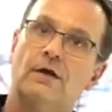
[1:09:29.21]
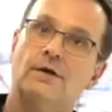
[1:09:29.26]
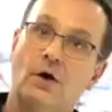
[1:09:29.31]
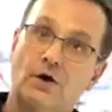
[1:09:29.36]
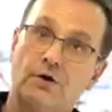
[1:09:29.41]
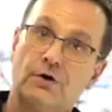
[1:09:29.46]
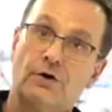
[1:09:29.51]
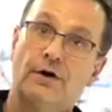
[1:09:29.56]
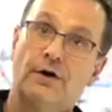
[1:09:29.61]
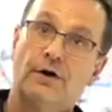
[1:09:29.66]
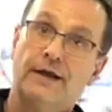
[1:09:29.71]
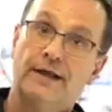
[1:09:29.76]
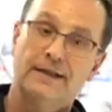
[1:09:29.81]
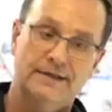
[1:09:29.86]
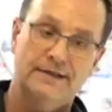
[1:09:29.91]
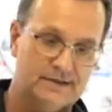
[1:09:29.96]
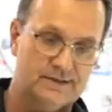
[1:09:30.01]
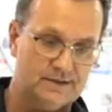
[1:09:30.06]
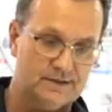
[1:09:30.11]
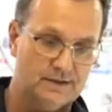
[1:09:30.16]
Junger
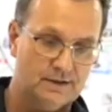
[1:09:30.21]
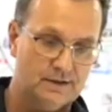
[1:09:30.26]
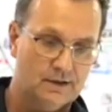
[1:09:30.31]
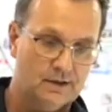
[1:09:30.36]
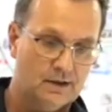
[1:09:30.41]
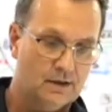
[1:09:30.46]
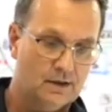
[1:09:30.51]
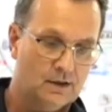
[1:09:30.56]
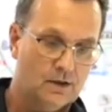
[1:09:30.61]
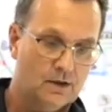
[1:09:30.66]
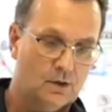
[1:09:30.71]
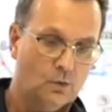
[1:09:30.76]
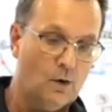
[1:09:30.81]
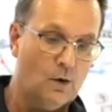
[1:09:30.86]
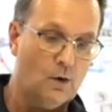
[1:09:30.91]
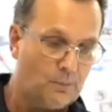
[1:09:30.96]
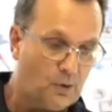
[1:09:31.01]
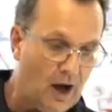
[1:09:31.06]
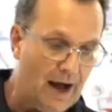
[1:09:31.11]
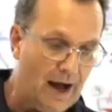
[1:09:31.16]
ends, will
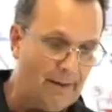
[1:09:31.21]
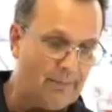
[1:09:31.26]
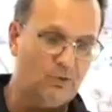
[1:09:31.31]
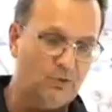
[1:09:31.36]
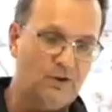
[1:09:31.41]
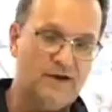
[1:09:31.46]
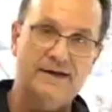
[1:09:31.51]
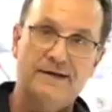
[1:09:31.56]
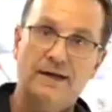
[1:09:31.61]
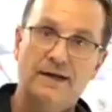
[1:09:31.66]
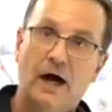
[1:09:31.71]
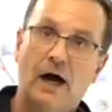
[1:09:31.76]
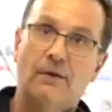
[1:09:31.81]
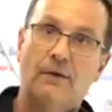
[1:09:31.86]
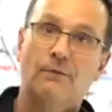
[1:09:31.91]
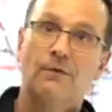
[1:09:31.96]
probably not